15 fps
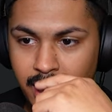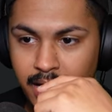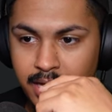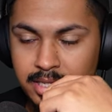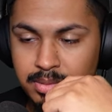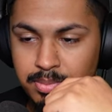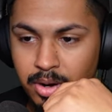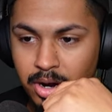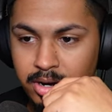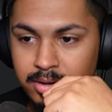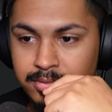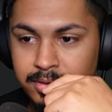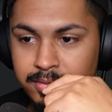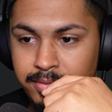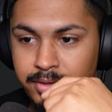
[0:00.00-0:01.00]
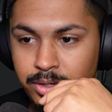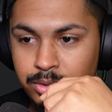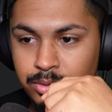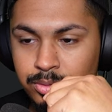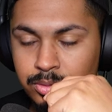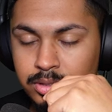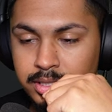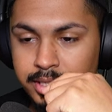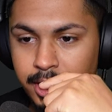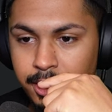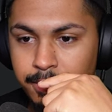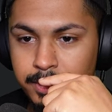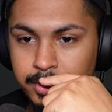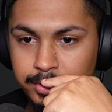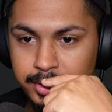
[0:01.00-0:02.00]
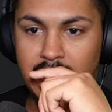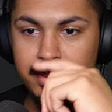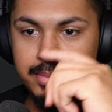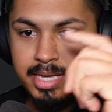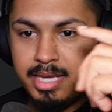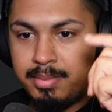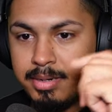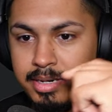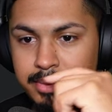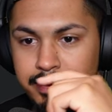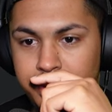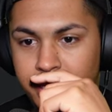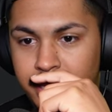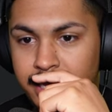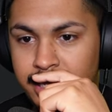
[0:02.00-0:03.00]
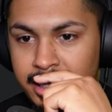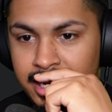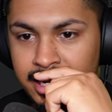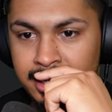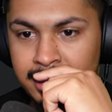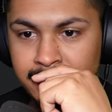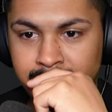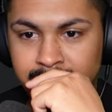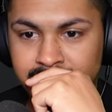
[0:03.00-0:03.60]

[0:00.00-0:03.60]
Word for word: as part of a funeral ceremony. I'm gonna keep it a bean, y'all.